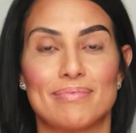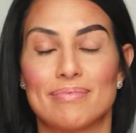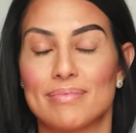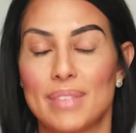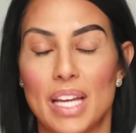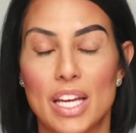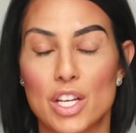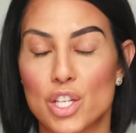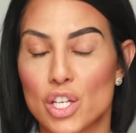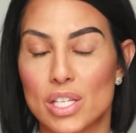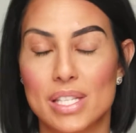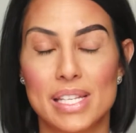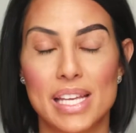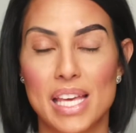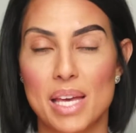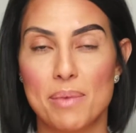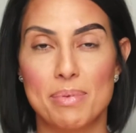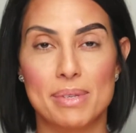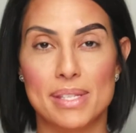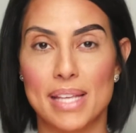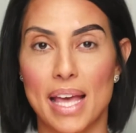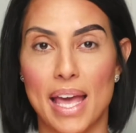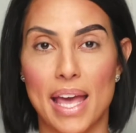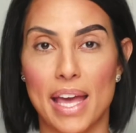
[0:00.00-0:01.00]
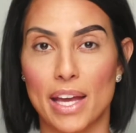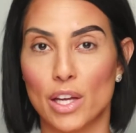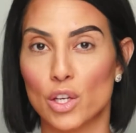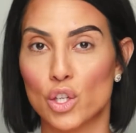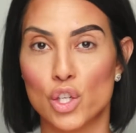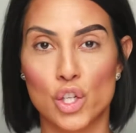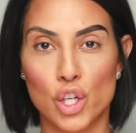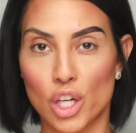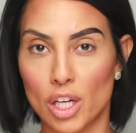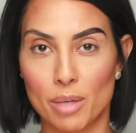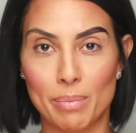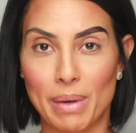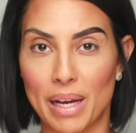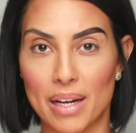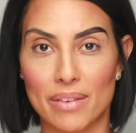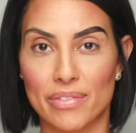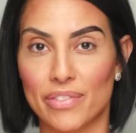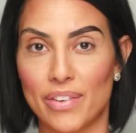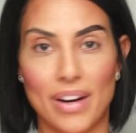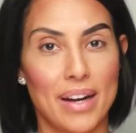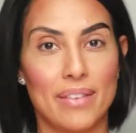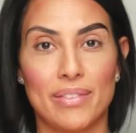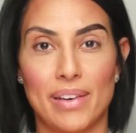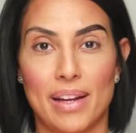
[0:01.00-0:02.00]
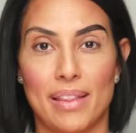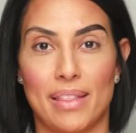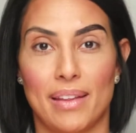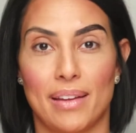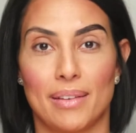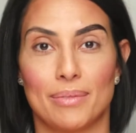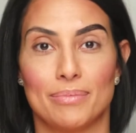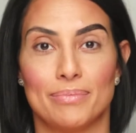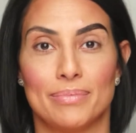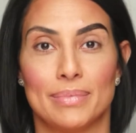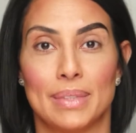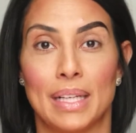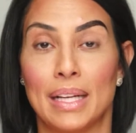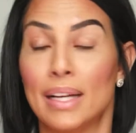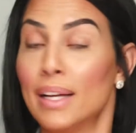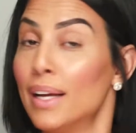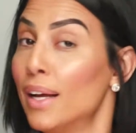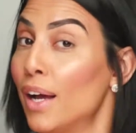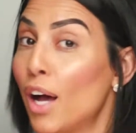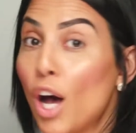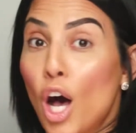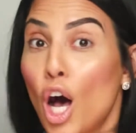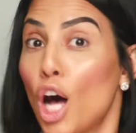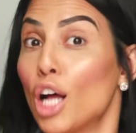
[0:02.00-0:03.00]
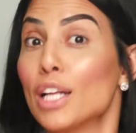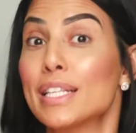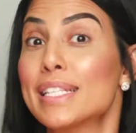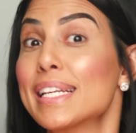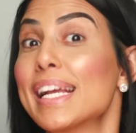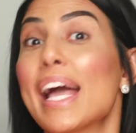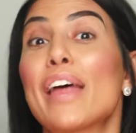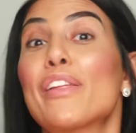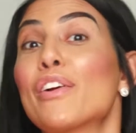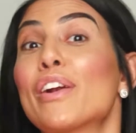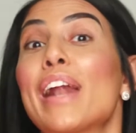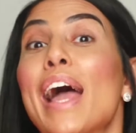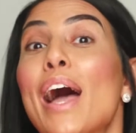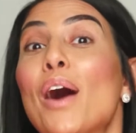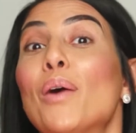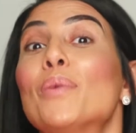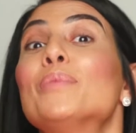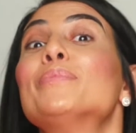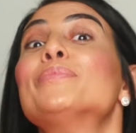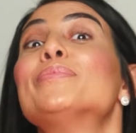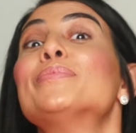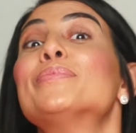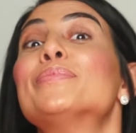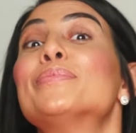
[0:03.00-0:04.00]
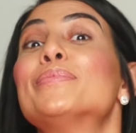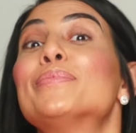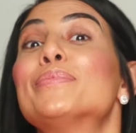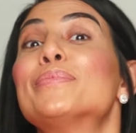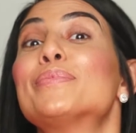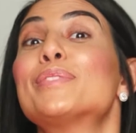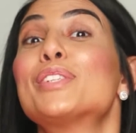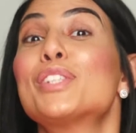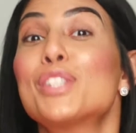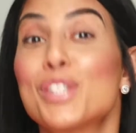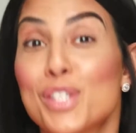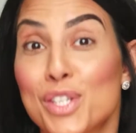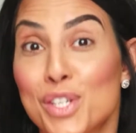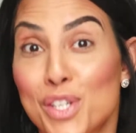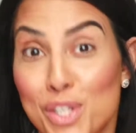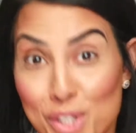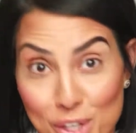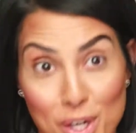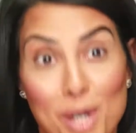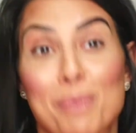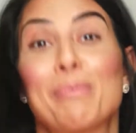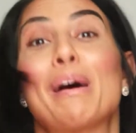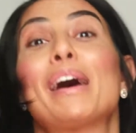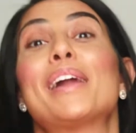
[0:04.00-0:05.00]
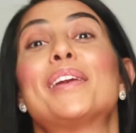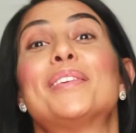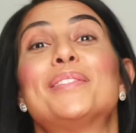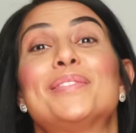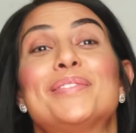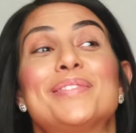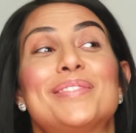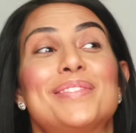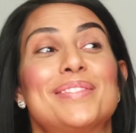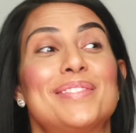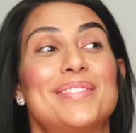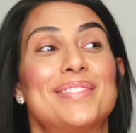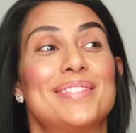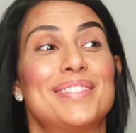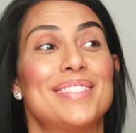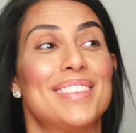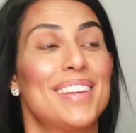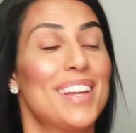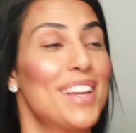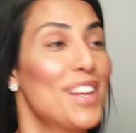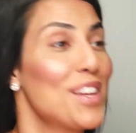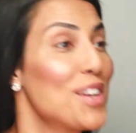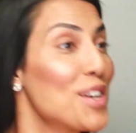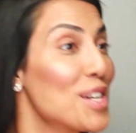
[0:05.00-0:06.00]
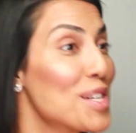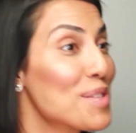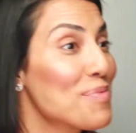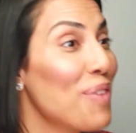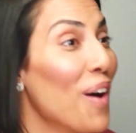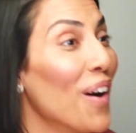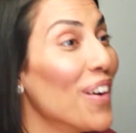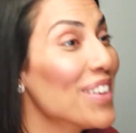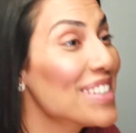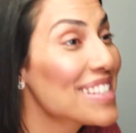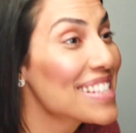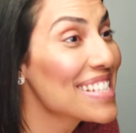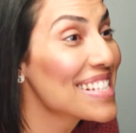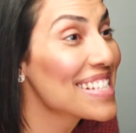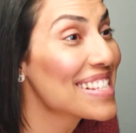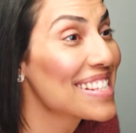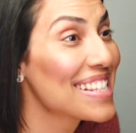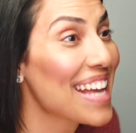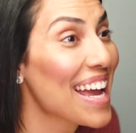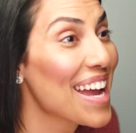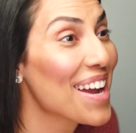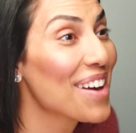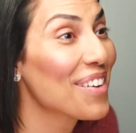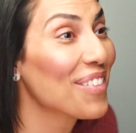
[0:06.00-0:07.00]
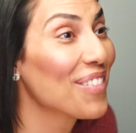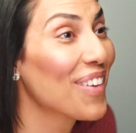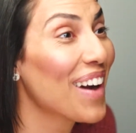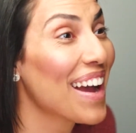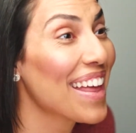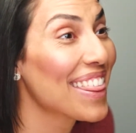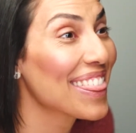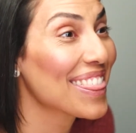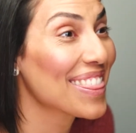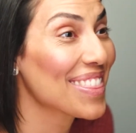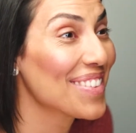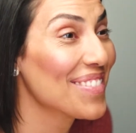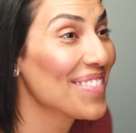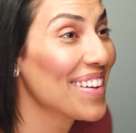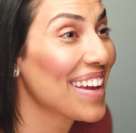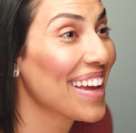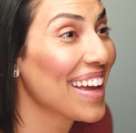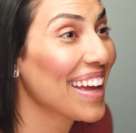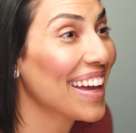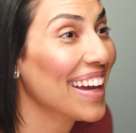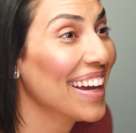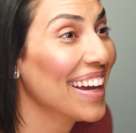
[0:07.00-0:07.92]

He just keeps saying sure bud for everything. All together now, sure bud. You're supposed to say it with me.